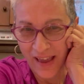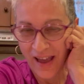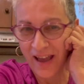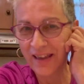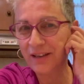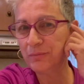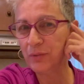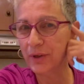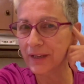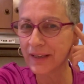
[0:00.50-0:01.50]
Hi, good
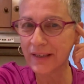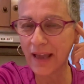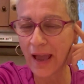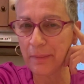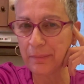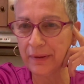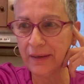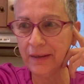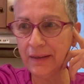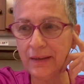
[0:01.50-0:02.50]
morning.
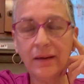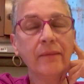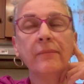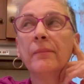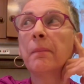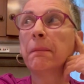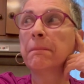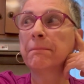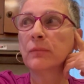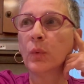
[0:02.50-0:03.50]
Happy
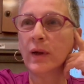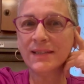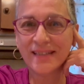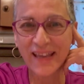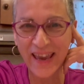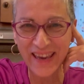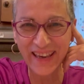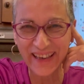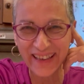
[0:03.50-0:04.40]
Wednesday.